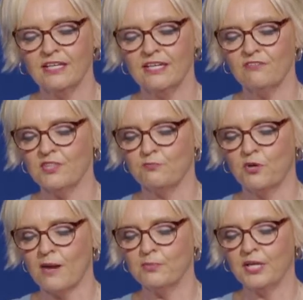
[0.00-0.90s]
and given the
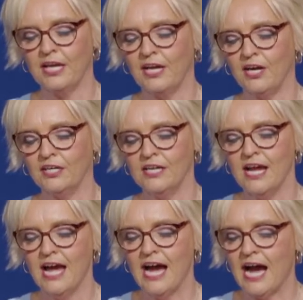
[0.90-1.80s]
proper care,
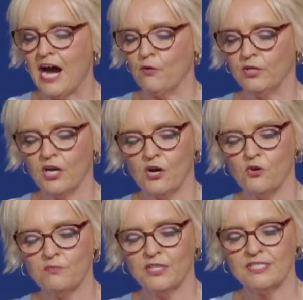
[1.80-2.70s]
our
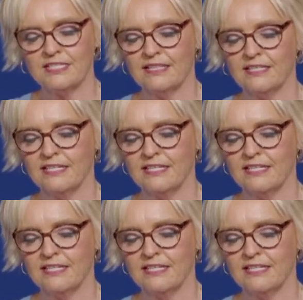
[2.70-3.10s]
home could set